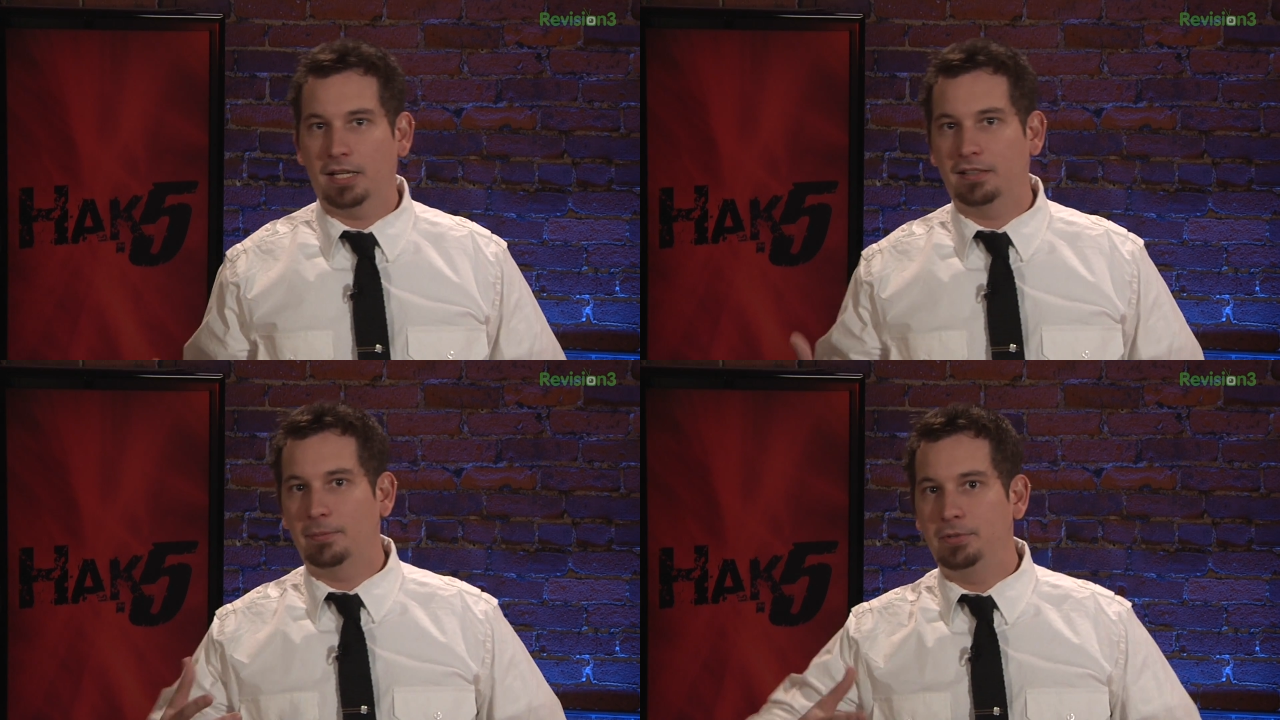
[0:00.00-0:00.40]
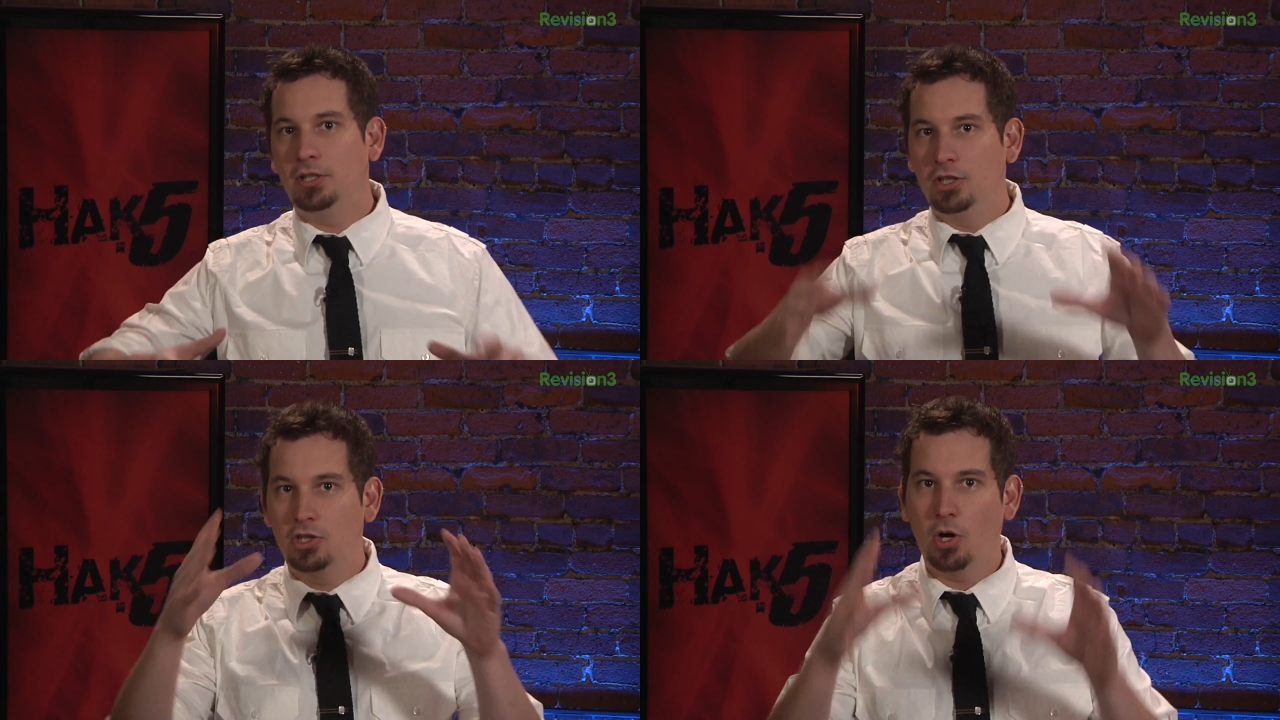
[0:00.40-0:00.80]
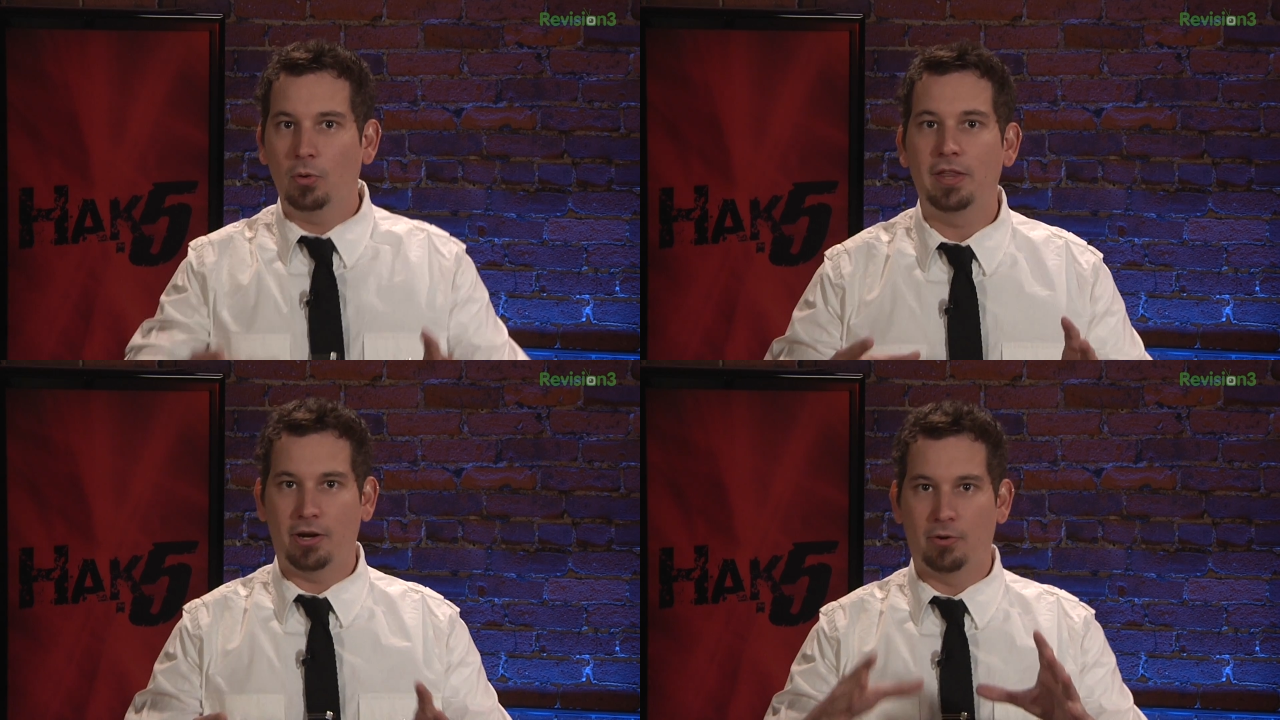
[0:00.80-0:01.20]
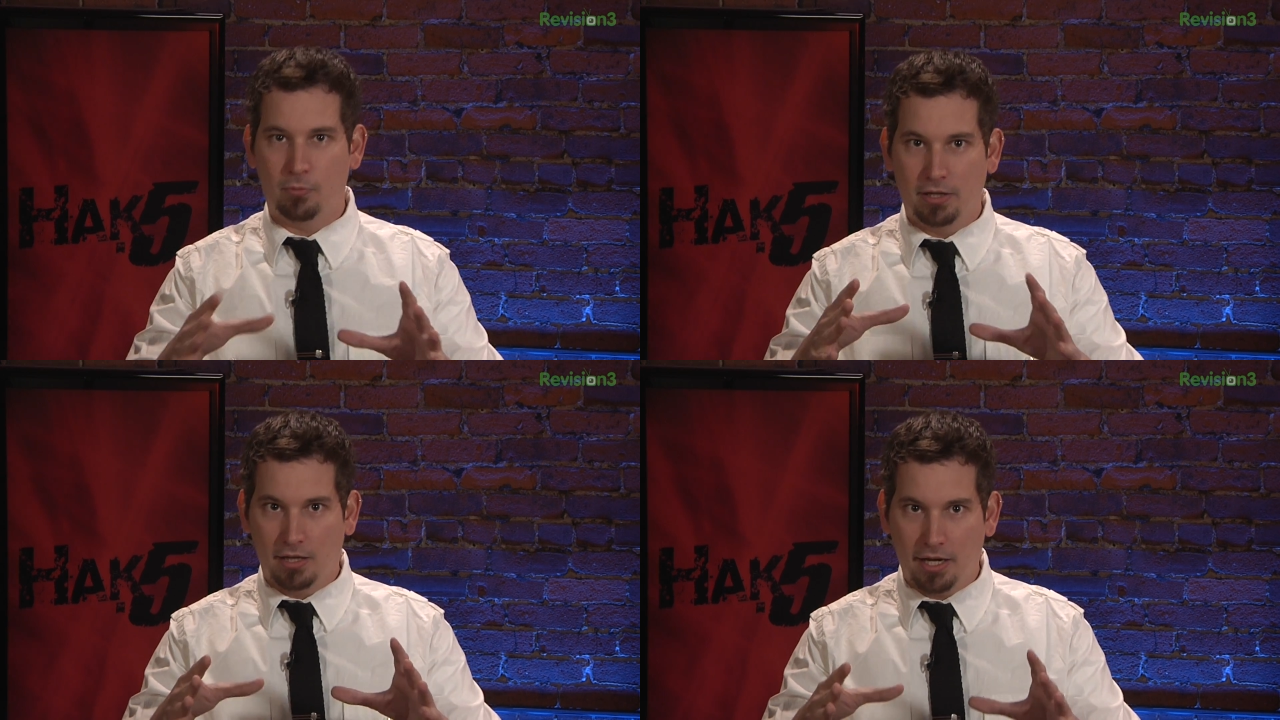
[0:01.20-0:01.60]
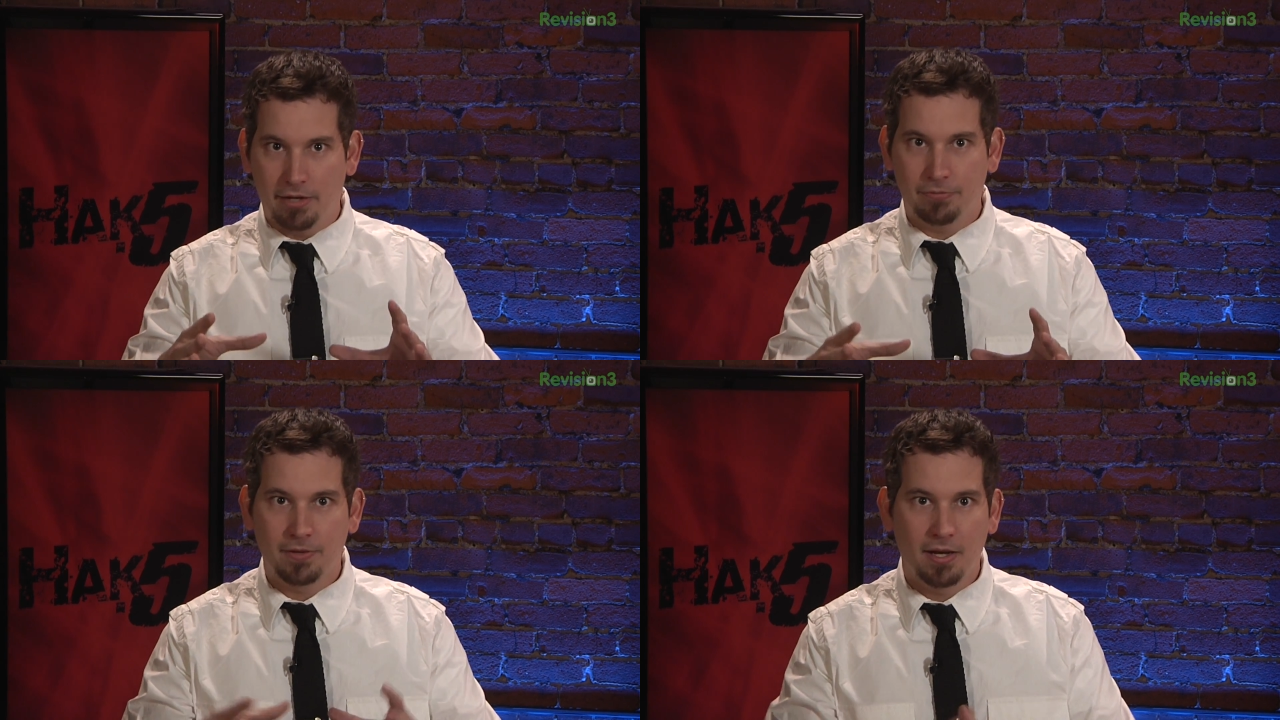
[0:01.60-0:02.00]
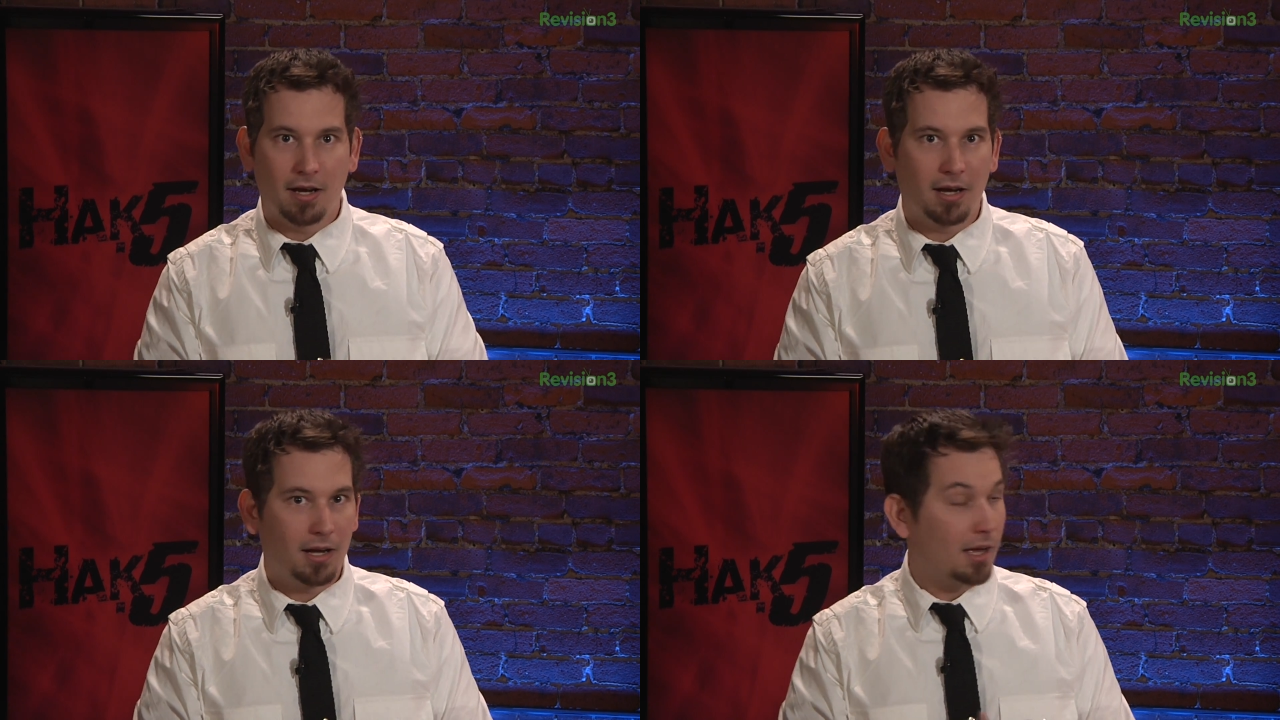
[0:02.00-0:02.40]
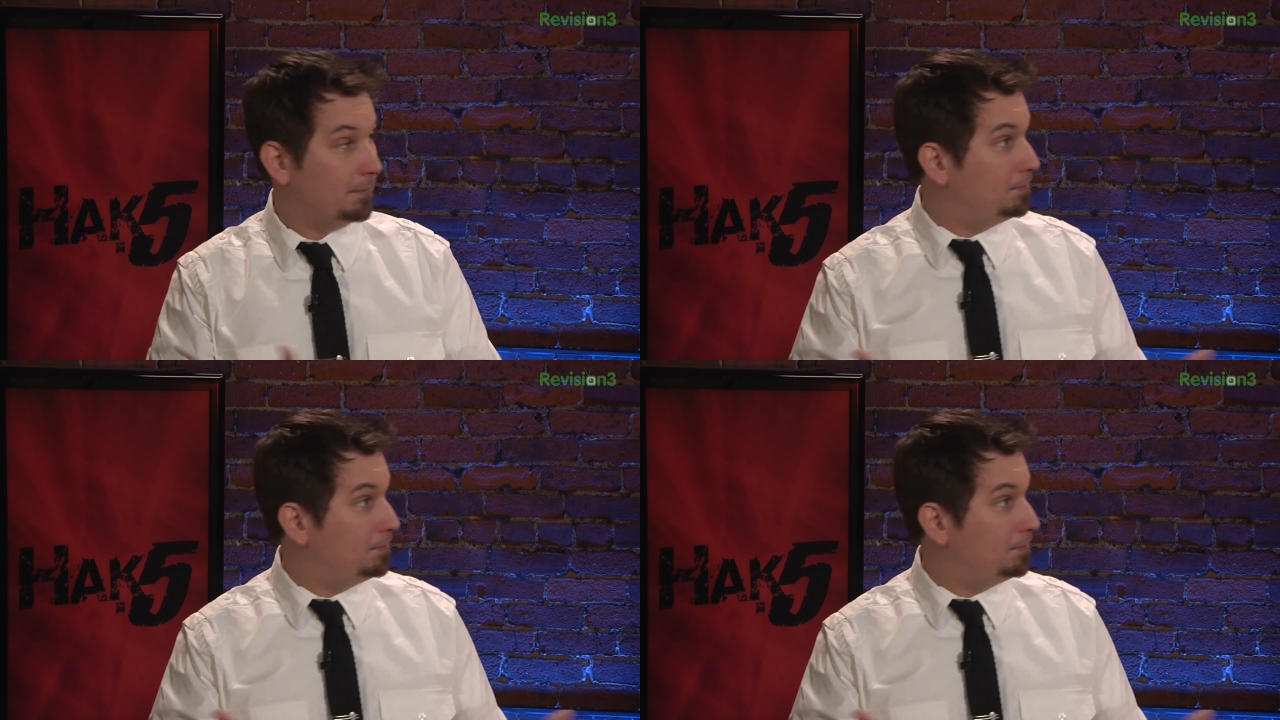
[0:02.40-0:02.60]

except you can go there in real life, uh, I